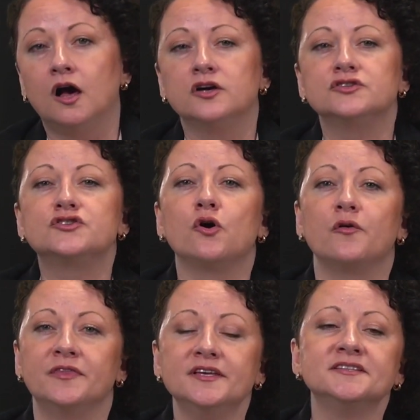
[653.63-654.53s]
So
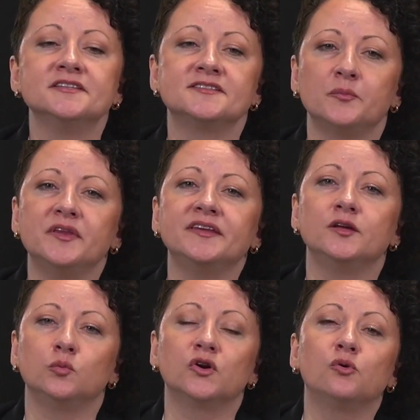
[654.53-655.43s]
this is something that
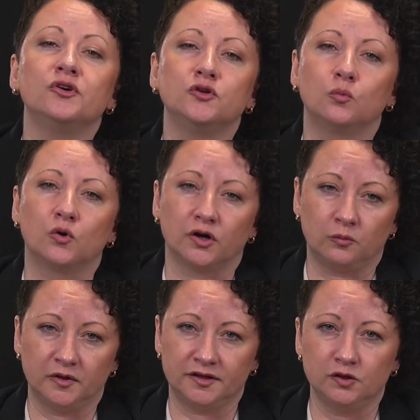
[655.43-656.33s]
we're going to work
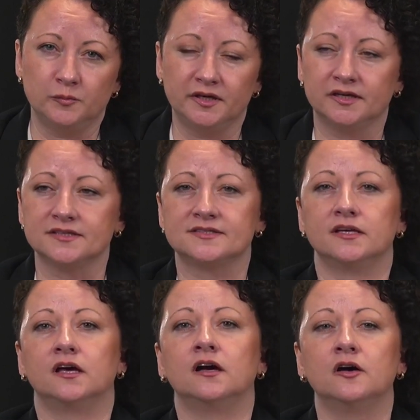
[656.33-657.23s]
with you, because
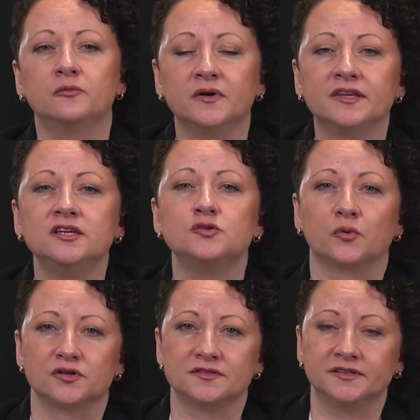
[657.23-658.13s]
with each
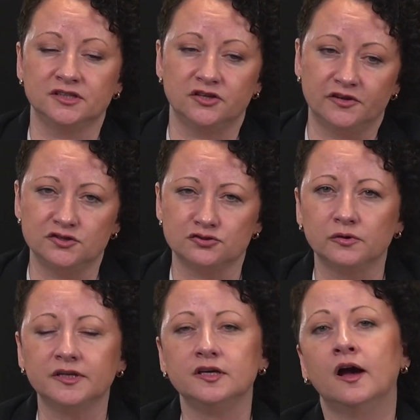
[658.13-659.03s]
person
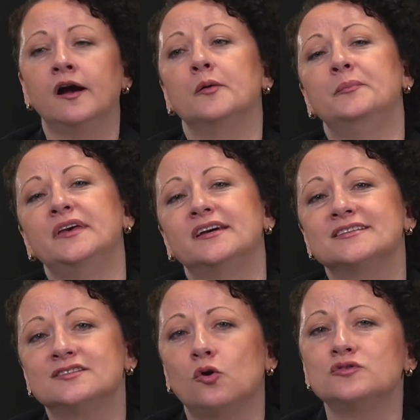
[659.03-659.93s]
individually, because
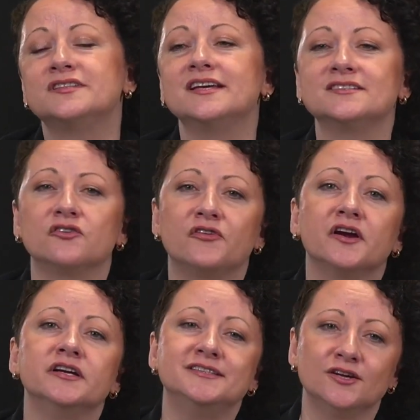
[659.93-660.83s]
those things are
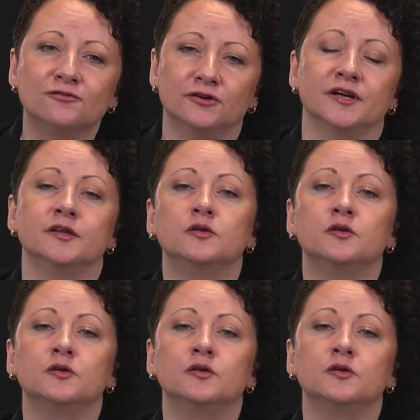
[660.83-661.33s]
very different